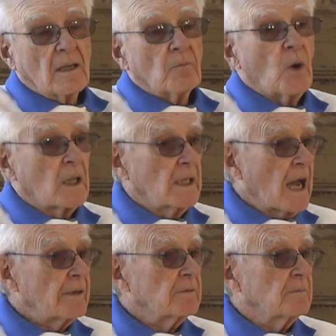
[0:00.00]
Well, a
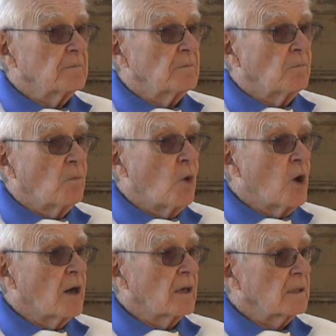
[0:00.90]
lot
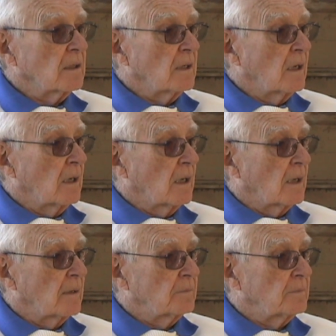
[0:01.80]
more
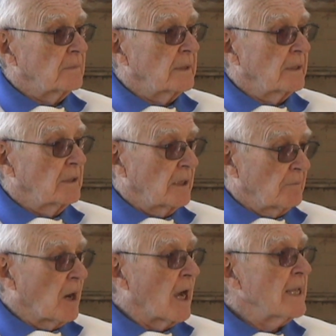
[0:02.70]
in my